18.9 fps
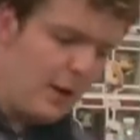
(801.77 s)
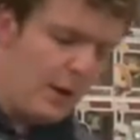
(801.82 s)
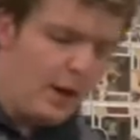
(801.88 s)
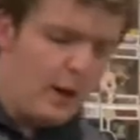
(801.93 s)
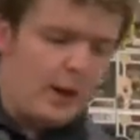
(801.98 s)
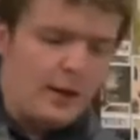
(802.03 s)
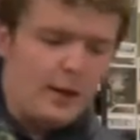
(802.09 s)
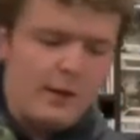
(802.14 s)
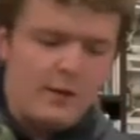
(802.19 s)

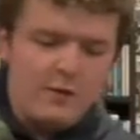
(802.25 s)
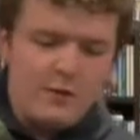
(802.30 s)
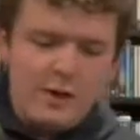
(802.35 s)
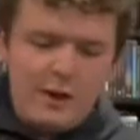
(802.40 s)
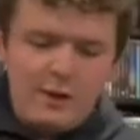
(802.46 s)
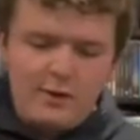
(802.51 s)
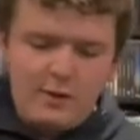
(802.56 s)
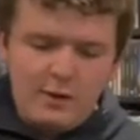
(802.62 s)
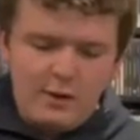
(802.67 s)
I love it.
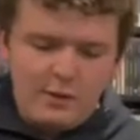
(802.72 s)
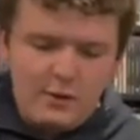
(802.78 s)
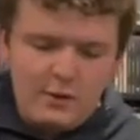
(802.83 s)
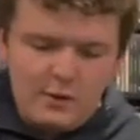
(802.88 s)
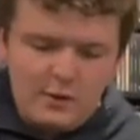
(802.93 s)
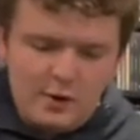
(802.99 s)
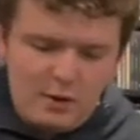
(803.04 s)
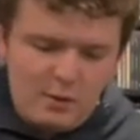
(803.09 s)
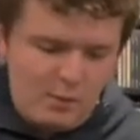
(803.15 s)
I've loved
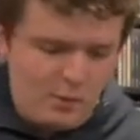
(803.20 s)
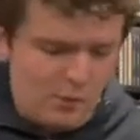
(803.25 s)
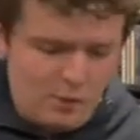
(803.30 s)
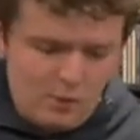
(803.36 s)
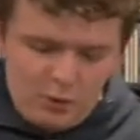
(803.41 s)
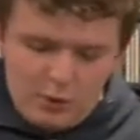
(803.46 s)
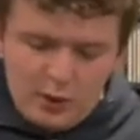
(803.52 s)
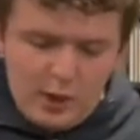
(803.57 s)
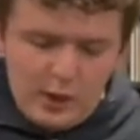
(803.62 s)
this album. Oh
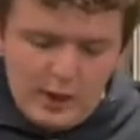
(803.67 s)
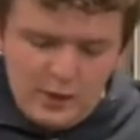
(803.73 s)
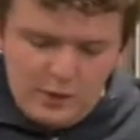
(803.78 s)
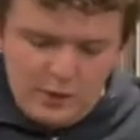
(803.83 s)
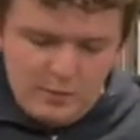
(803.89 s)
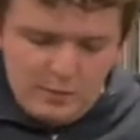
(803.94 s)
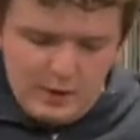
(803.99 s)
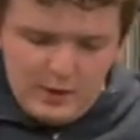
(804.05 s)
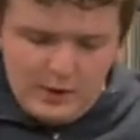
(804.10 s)

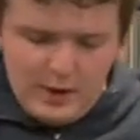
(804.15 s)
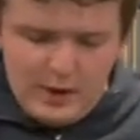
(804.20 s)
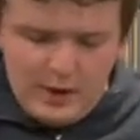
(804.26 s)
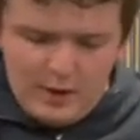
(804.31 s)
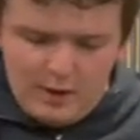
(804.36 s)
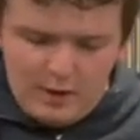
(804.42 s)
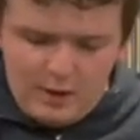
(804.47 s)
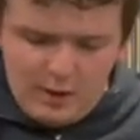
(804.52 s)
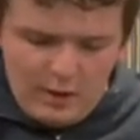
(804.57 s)
gosh, my dad